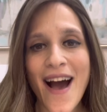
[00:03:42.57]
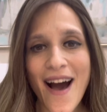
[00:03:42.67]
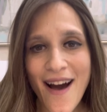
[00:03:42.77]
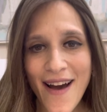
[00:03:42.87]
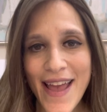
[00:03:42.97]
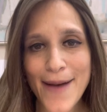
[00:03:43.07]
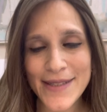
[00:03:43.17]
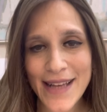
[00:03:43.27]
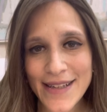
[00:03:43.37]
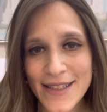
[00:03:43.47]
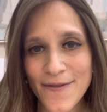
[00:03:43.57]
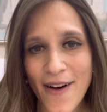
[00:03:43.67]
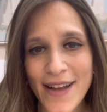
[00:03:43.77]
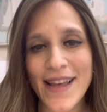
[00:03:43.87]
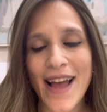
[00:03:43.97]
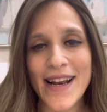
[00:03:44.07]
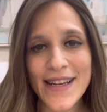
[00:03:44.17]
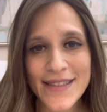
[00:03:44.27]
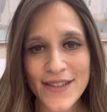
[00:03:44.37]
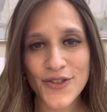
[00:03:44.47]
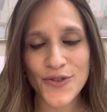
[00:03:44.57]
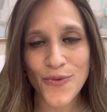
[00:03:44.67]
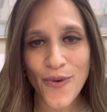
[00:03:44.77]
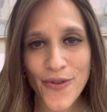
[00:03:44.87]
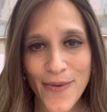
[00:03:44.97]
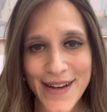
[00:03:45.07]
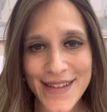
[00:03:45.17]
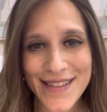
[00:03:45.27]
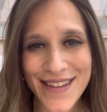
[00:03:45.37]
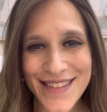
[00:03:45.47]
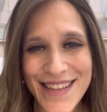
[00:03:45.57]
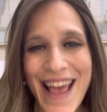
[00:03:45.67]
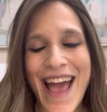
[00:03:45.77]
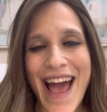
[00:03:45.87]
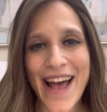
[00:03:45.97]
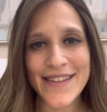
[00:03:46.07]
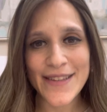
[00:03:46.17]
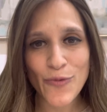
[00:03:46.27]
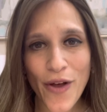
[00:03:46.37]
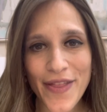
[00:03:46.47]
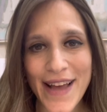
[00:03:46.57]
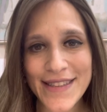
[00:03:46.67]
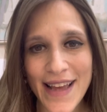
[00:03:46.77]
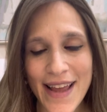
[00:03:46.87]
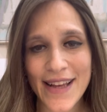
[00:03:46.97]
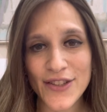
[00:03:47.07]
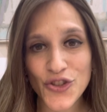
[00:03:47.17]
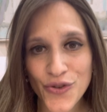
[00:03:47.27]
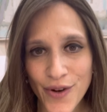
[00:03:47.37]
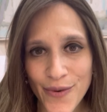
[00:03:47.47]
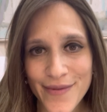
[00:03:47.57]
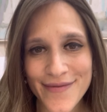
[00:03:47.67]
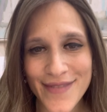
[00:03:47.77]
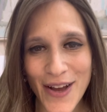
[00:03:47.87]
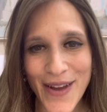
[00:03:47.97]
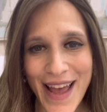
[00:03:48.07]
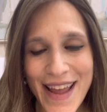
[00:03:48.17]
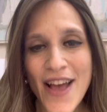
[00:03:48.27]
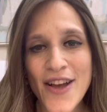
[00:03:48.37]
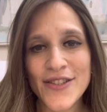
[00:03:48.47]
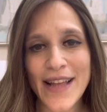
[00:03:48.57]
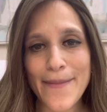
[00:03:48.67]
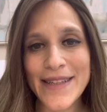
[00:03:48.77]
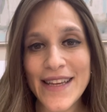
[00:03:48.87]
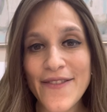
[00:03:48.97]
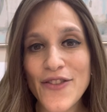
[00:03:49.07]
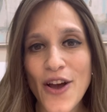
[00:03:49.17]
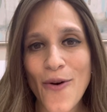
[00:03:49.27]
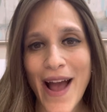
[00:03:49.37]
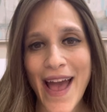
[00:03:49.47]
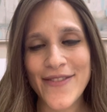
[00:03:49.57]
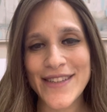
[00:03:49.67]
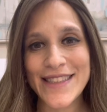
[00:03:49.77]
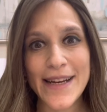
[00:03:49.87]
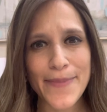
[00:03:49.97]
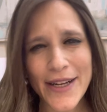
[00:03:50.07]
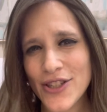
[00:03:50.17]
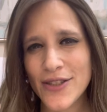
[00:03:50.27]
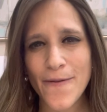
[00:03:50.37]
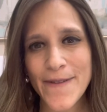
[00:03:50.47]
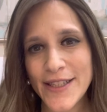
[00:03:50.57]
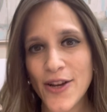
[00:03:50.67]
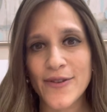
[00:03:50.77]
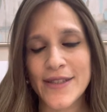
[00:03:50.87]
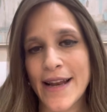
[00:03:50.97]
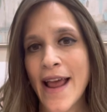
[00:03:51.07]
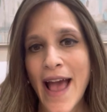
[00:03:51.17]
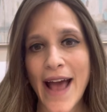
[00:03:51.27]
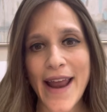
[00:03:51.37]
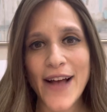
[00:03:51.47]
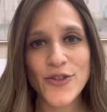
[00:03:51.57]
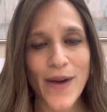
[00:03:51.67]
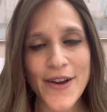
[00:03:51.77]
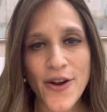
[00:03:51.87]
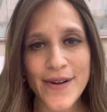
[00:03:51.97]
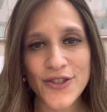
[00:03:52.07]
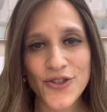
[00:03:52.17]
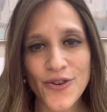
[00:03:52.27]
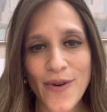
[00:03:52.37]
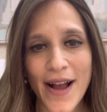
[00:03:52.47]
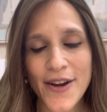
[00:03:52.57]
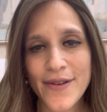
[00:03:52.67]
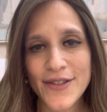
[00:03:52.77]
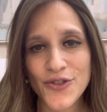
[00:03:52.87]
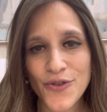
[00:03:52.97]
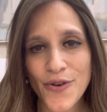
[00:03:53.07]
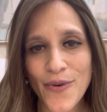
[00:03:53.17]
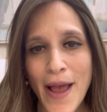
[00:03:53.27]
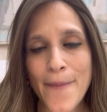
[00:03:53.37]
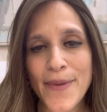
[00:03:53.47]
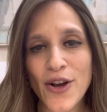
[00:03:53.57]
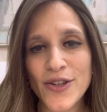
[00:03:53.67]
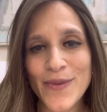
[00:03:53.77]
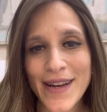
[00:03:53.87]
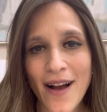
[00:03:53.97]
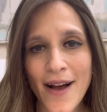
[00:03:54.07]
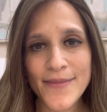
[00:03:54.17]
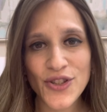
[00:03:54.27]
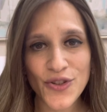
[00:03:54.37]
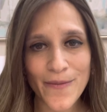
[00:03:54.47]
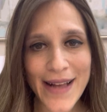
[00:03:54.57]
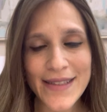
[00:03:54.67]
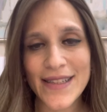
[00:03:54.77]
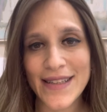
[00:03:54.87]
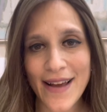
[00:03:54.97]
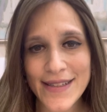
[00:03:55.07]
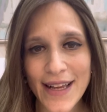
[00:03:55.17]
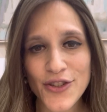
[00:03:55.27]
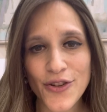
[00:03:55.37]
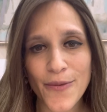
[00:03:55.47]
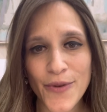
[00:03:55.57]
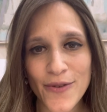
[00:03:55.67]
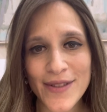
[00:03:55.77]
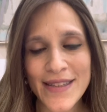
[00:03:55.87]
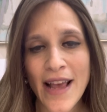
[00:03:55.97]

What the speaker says: I am satisfied that I listened to all the witnesses and what they're saying is true. Okay, so that means even though I haven't seen pictures or videos and how do I know it's true? I know it's true because when it comes to matters like sexual abuse,